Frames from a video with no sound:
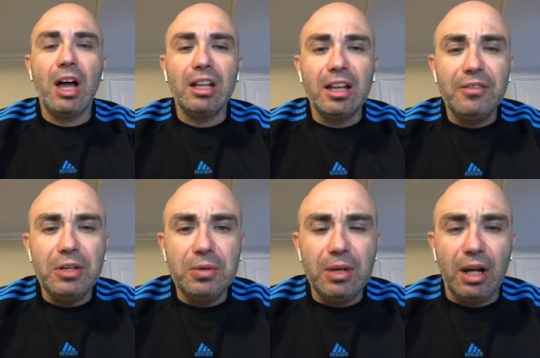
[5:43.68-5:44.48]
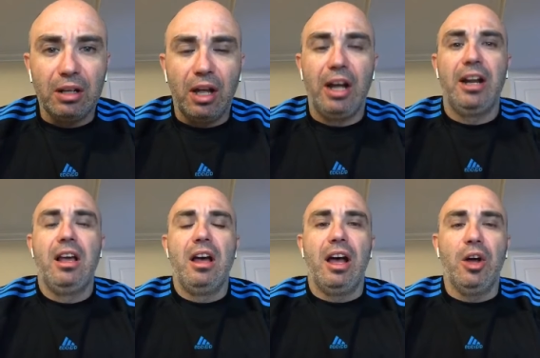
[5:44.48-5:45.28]
I love you a lot.
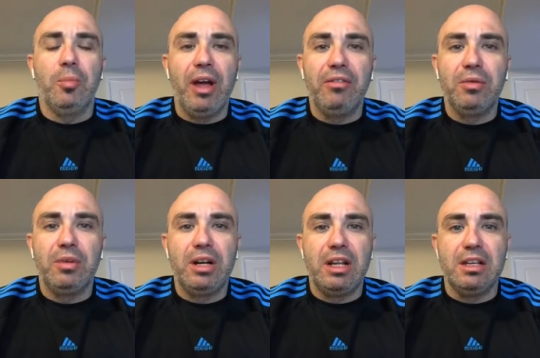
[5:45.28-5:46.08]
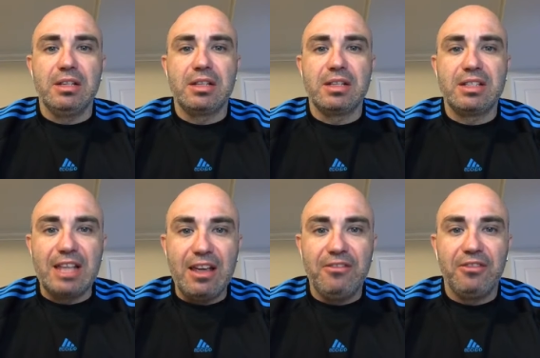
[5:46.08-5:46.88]
I hope everyone is
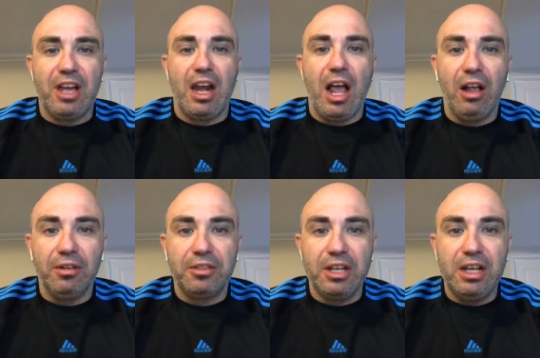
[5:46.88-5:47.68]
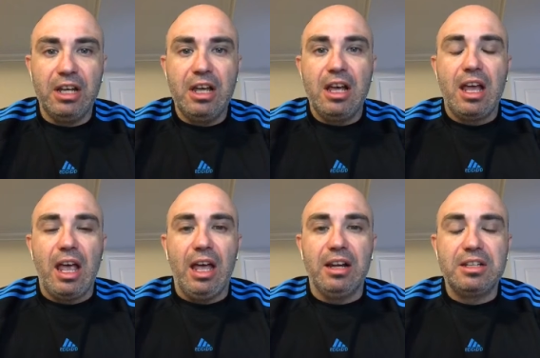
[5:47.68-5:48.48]
safe and healthy.
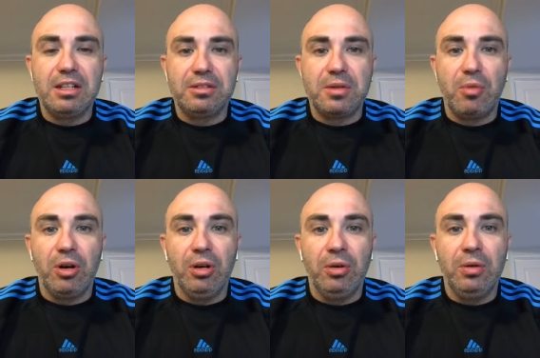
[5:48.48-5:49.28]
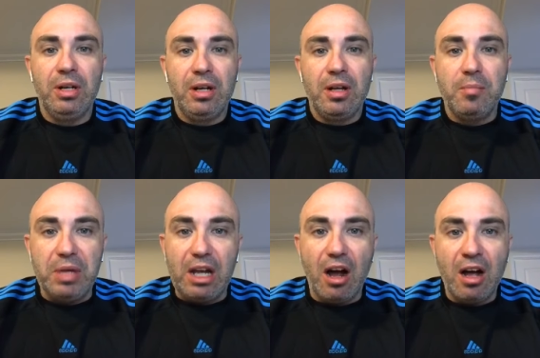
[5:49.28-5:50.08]
And until tomorrow,
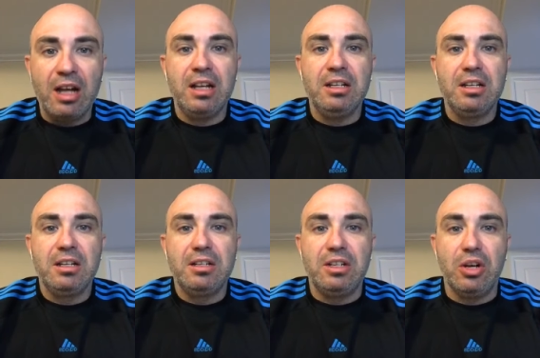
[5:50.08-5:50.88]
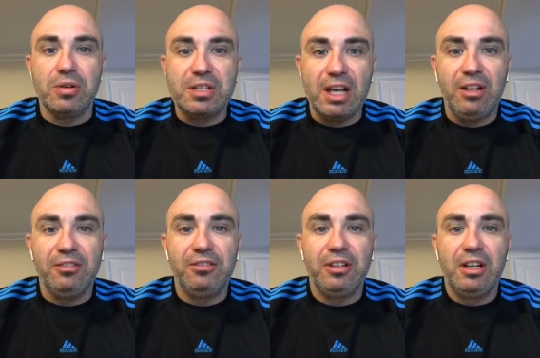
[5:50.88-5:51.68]
be kind to
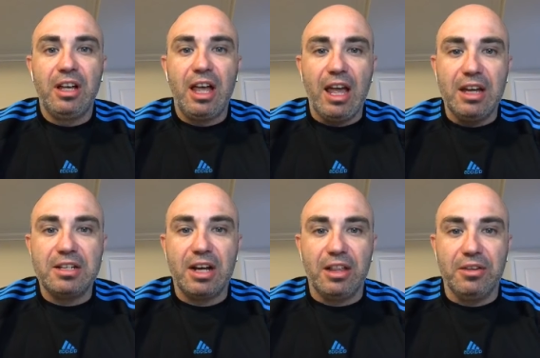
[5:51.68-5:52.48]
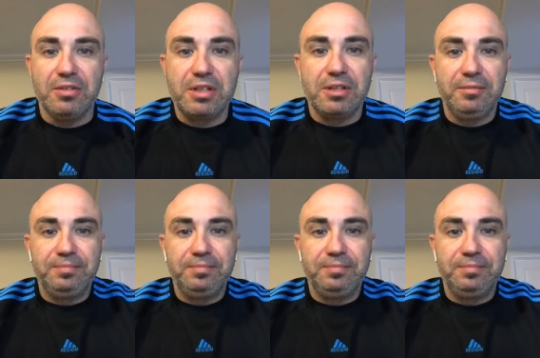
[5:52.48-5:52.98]
yourself and to others.